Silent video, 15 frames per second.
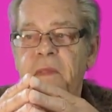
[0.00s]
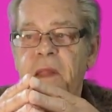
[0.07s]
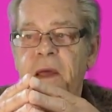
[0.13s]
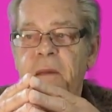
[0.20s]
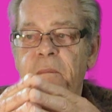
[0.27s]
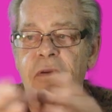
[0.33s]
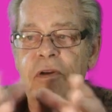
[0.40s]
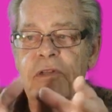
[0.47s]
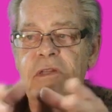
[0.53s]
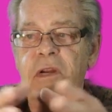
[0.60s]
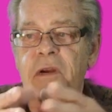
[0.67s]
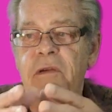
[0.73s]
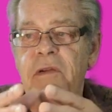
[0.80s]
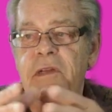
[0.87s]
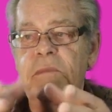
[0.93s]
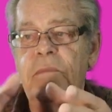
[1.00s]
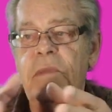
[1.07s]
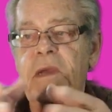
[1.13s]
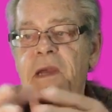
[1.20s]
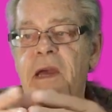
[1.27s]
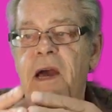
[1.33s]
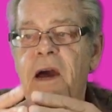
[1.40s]
And Bristler is
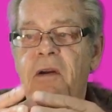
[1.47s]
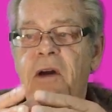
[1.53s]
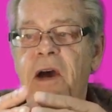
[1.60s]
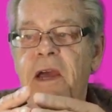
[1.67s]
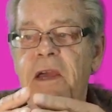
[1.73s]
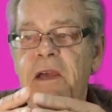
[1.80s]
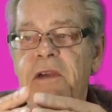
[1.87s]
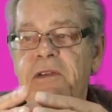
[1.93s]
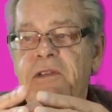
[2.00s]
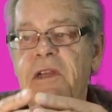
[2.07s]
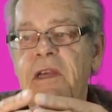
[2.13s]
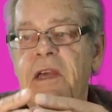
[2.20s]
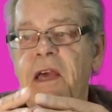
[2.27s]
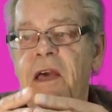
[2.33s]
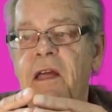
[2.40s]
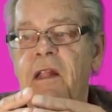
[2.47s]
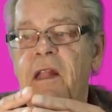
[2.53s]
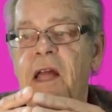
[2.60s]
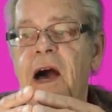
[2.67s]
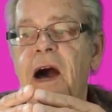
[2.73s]
Bristler.